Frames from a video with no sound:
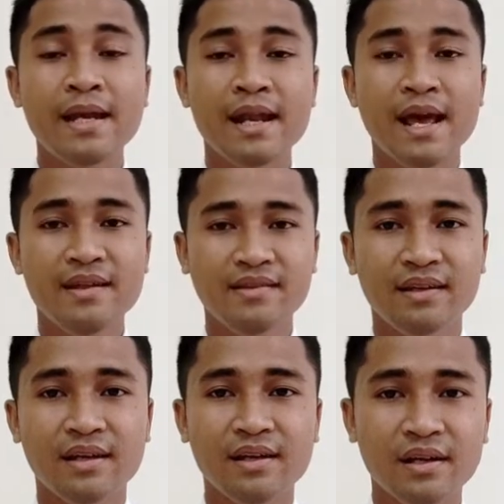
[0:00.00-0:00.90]
Next,
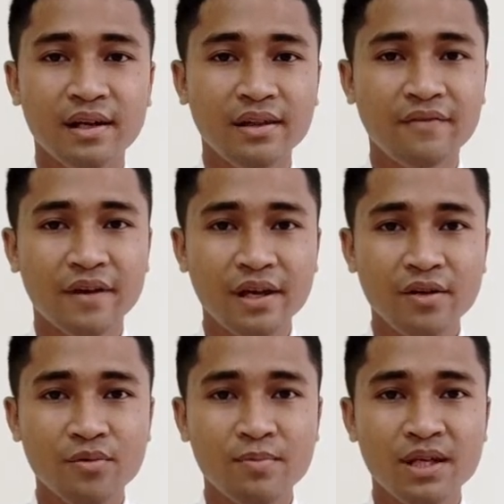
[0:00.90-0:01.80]
the
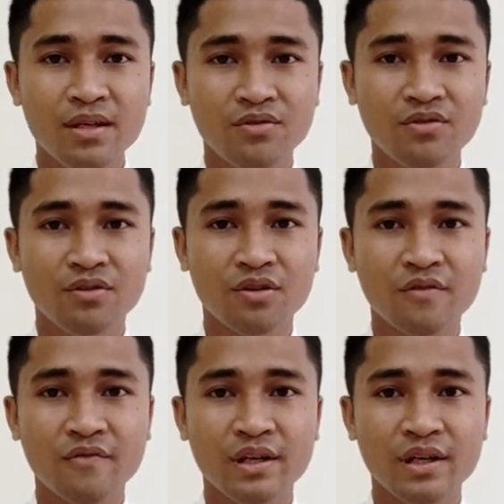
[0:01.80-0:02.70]
rectifier will be used to
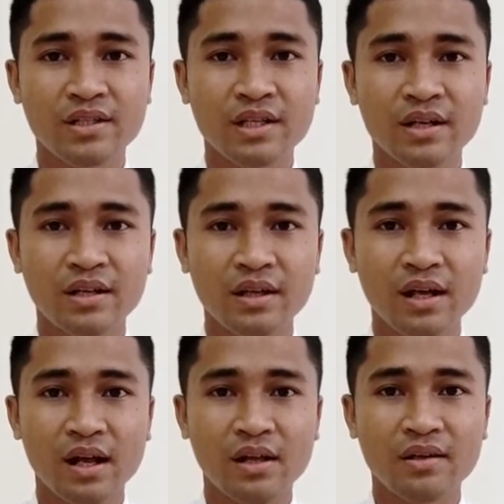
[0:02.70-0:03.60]
convert the
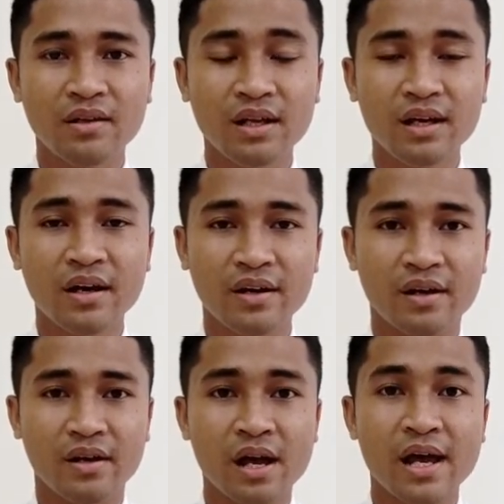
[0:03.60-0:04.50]
generated alternating
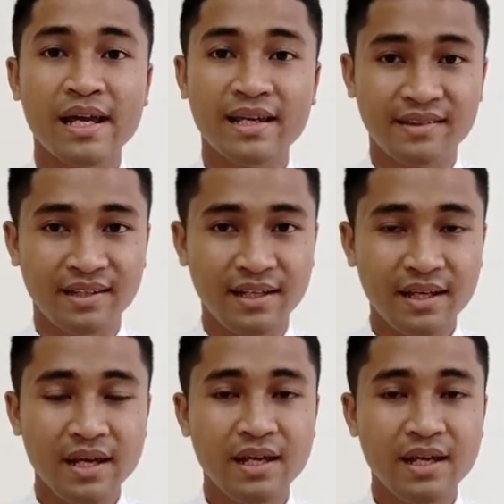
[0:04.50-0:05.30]
current AC